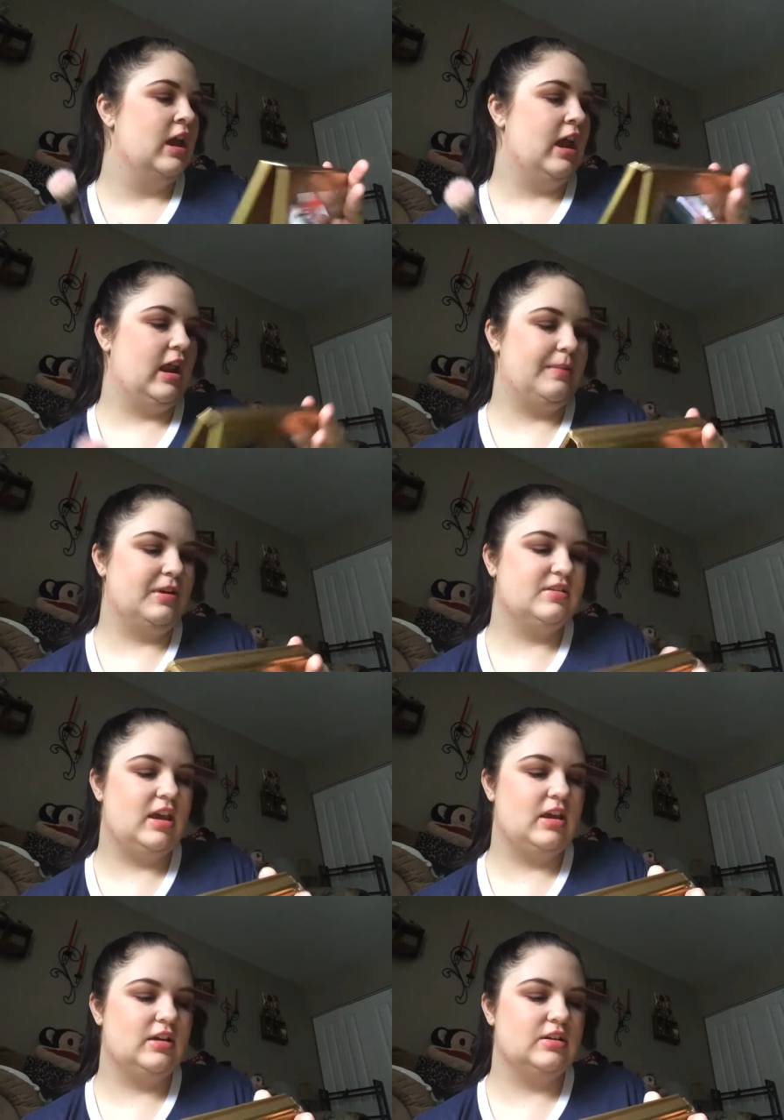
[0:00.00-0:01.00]
and I'm going to
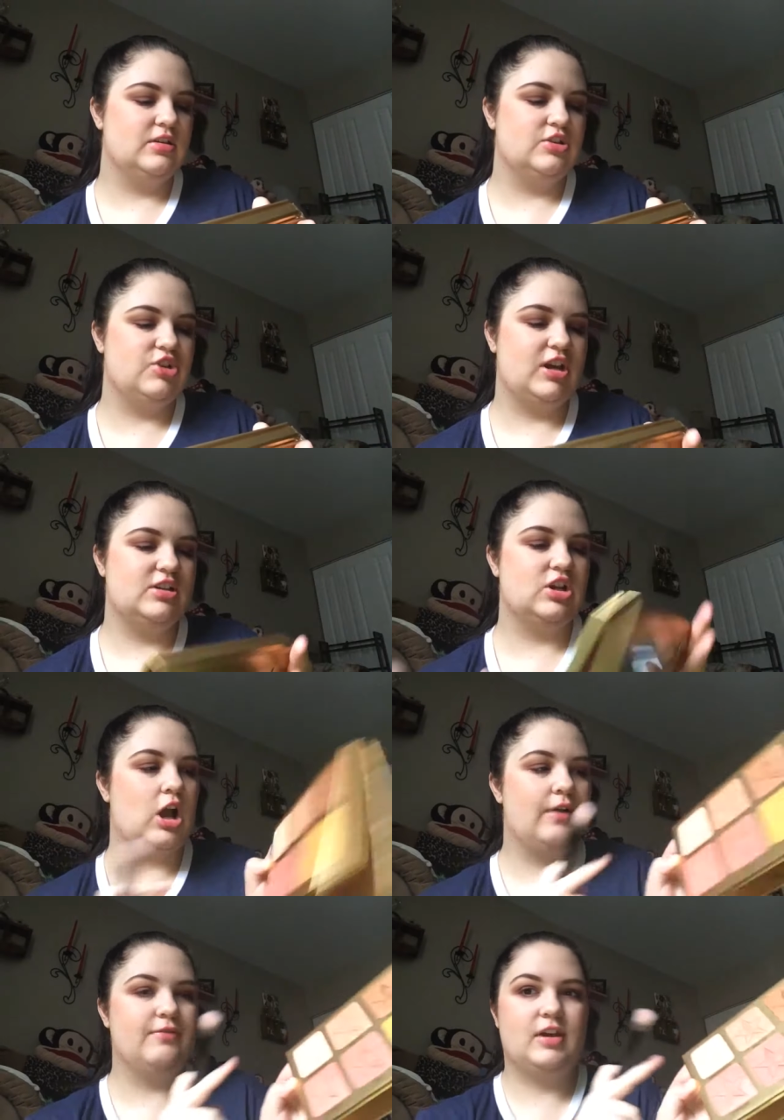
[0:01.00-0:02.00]
take the shade
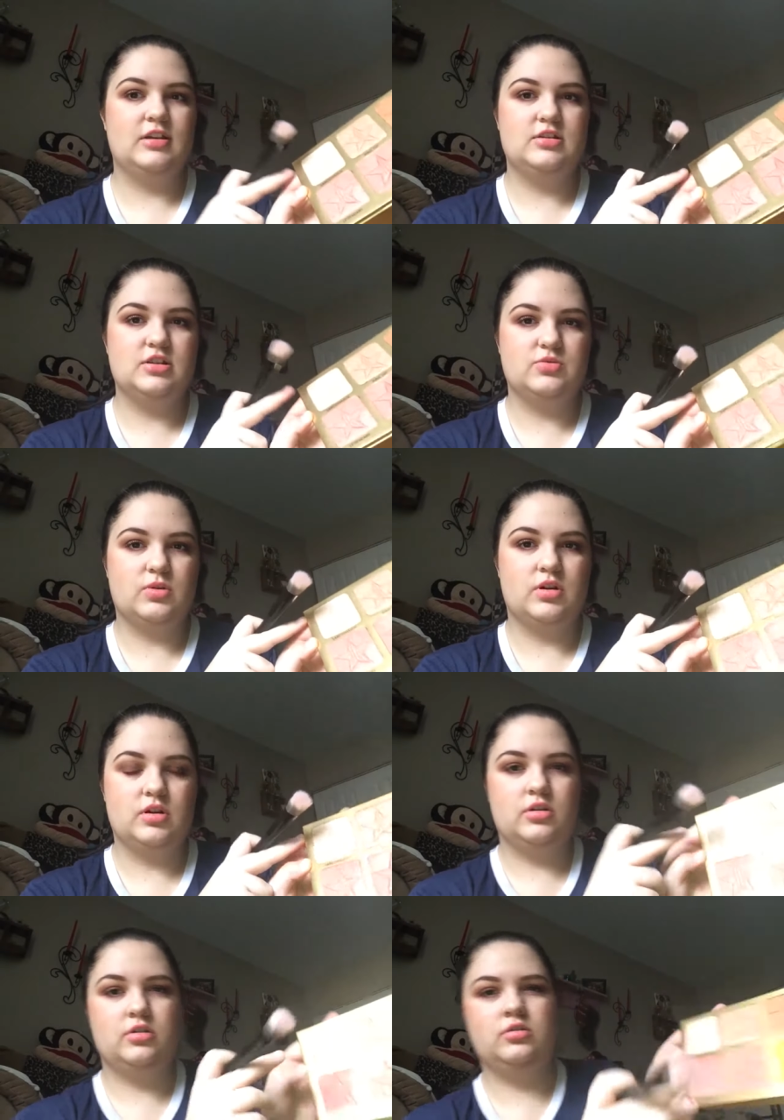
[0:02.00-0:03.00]
Sarcophagus, this
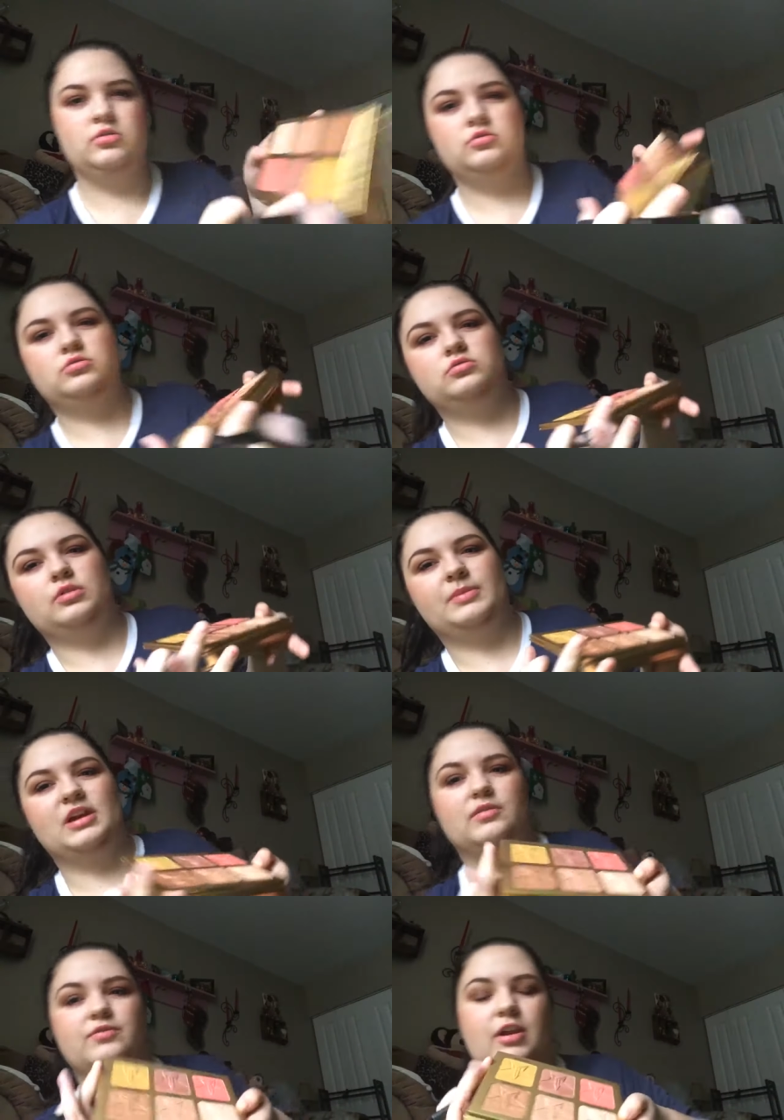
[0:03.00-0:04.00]
one, ooh, let me
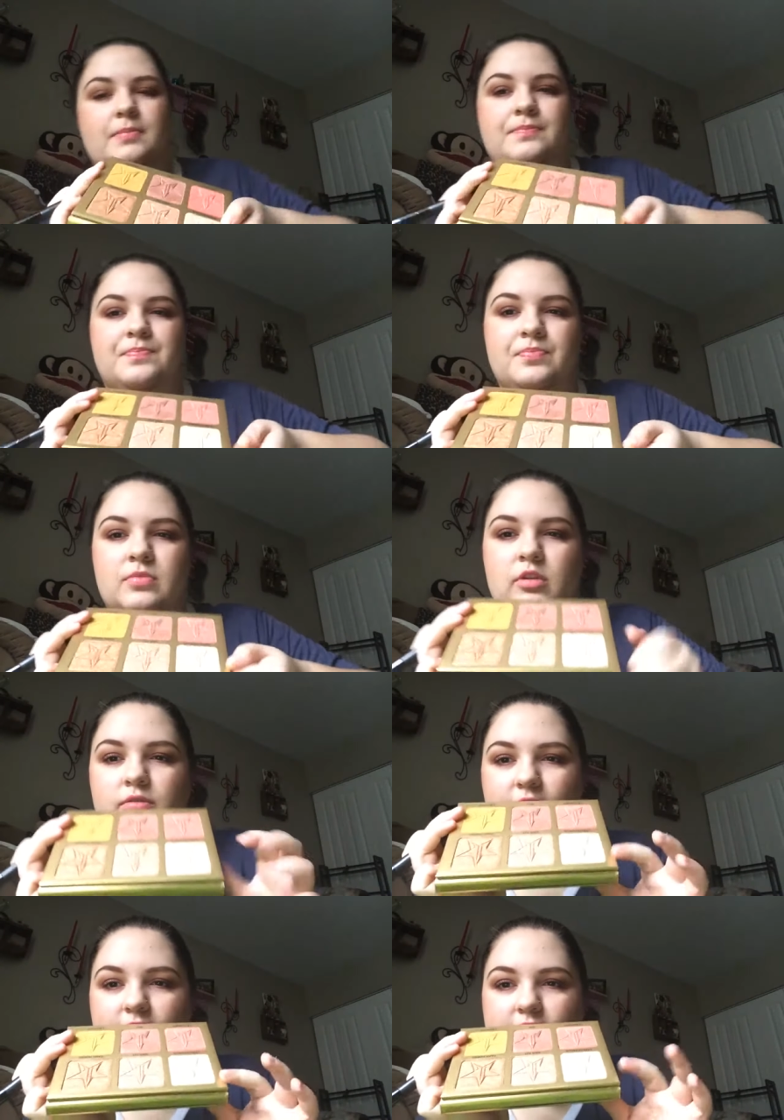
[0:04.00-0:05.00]
get in frame,
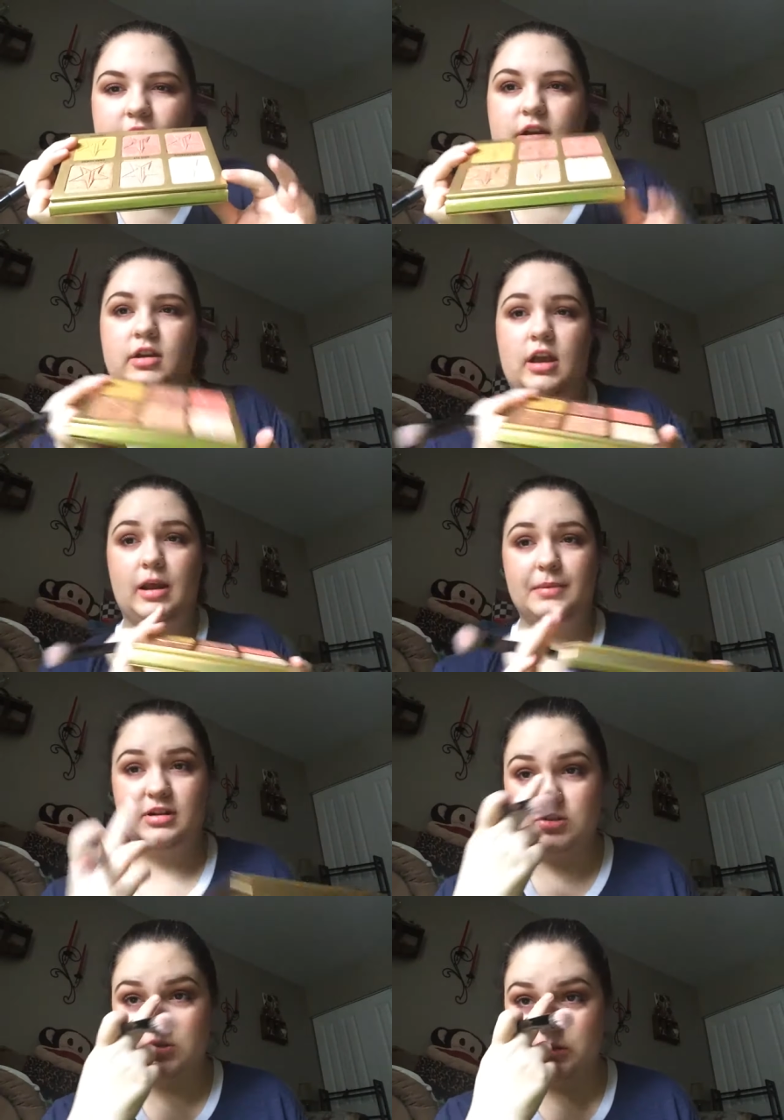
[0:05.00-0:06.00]
right here, and I'm going
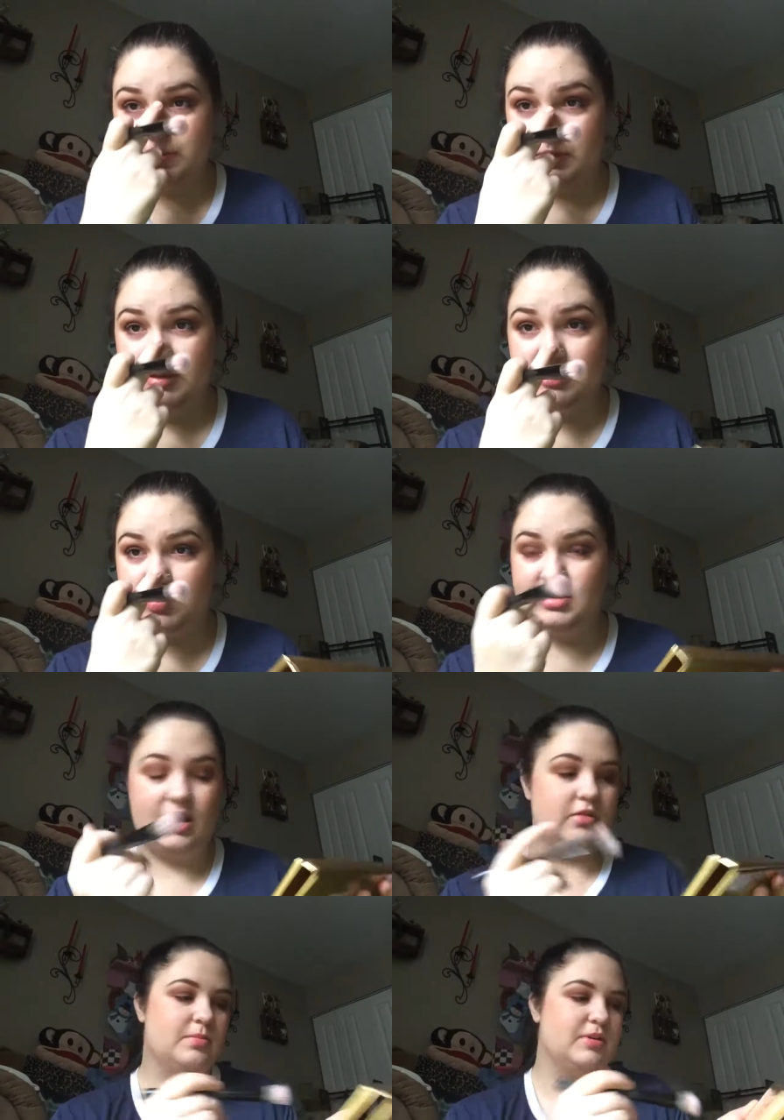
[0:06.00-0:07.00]
to put this one
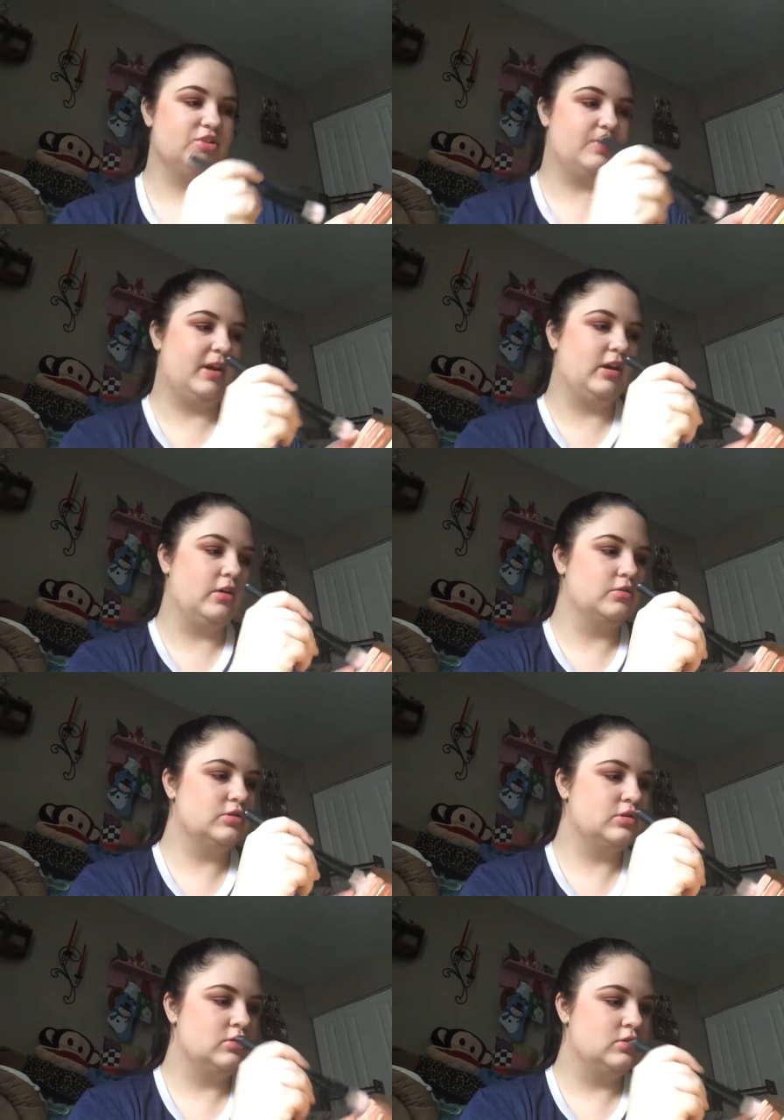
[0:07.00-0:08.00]
down the bridge of my
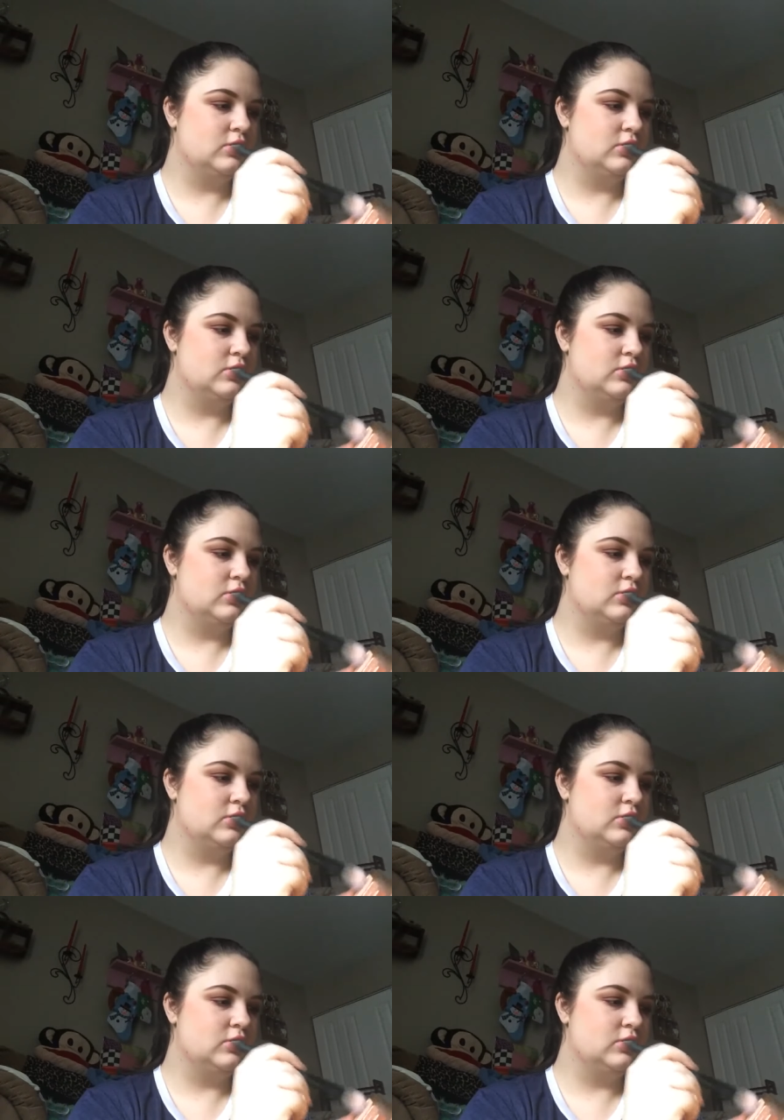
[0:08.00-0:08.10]
nose,